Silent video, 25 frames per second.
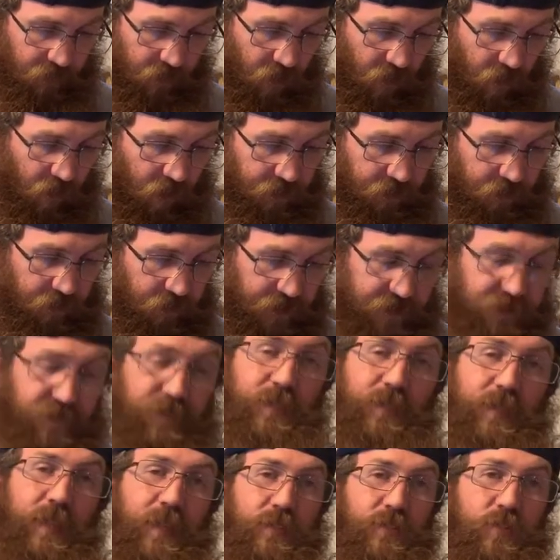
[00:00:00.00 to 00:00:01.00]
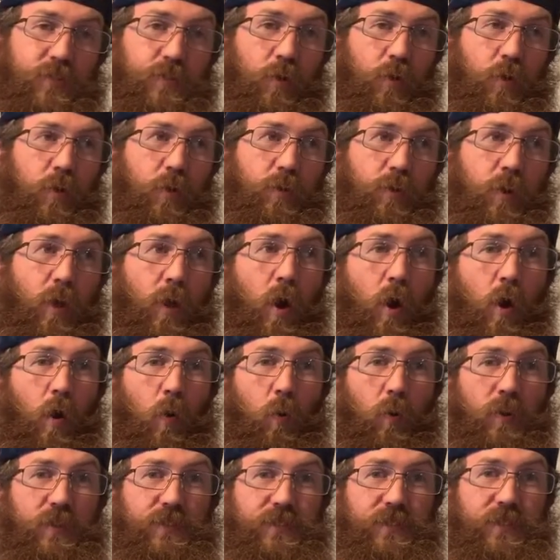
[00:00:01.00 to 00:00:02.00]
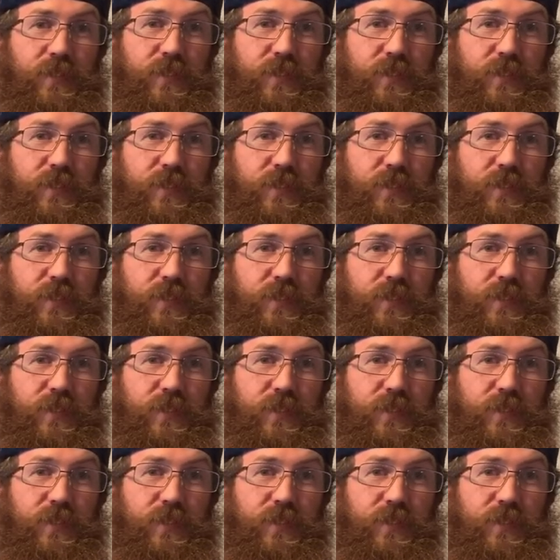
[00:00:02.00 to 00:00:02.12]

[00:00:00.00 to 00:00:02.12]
The next thing that sold was